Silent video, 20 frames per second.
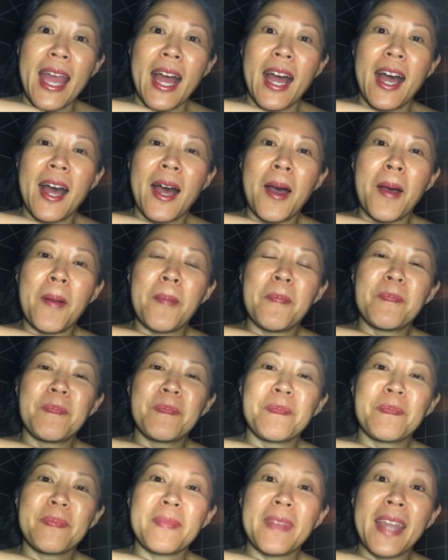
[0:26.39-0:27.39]

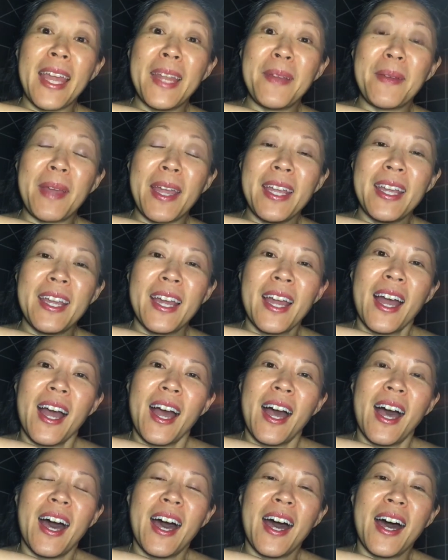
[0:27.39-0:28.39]
Um, anyway,
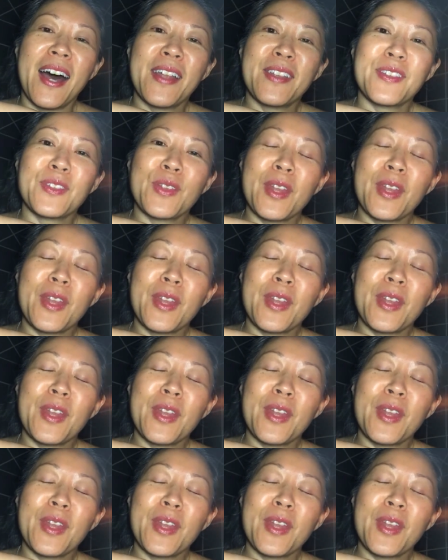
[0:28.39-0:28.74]
uh,